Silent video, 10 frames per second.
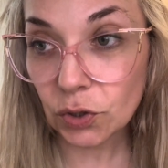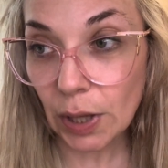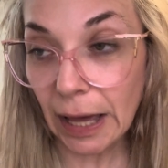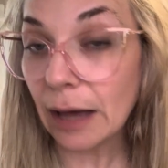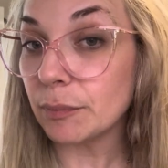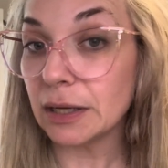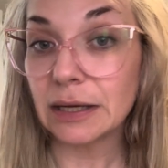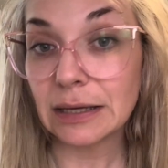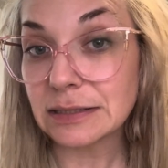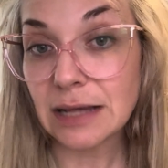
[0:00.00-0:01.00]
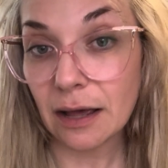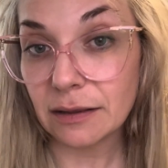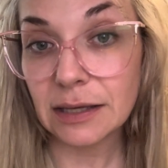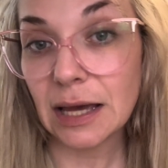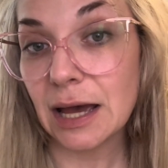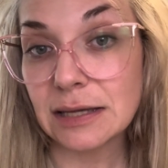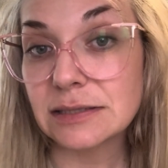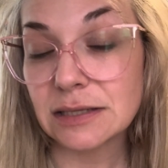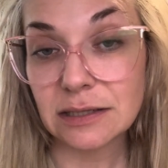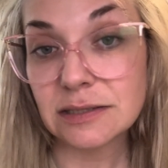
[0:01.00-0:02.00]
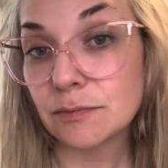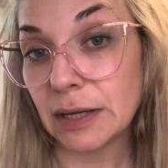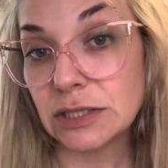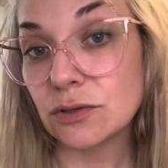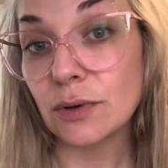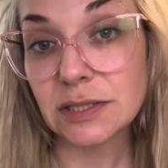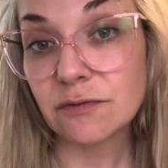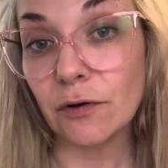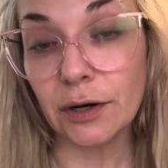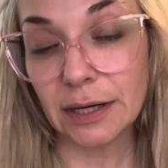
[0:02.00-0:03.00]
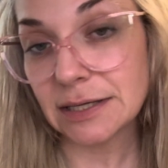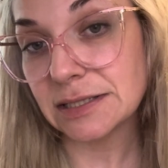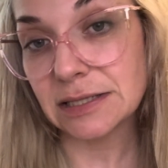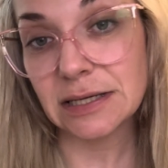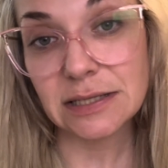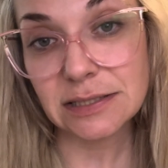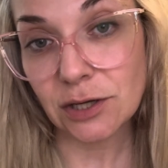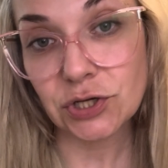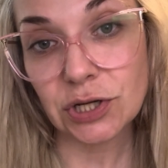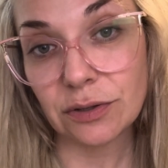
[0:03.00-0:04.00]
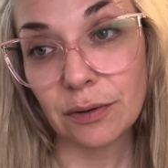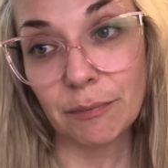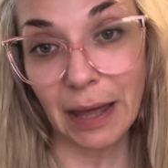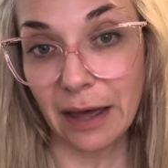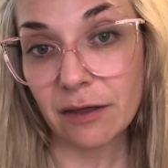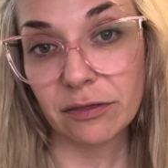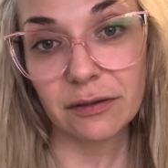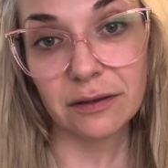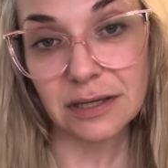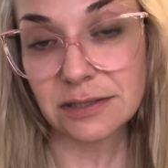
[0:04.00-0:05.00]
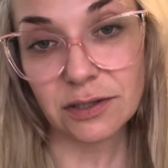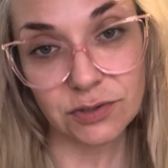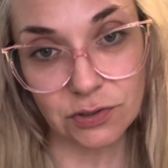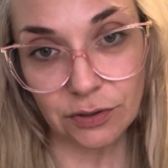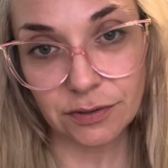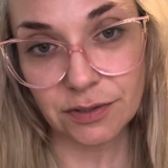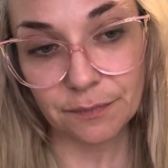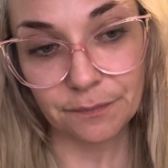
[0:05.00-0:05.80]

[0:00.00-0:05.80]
happening exactly as it is meant to as far as the ascension path is concerned.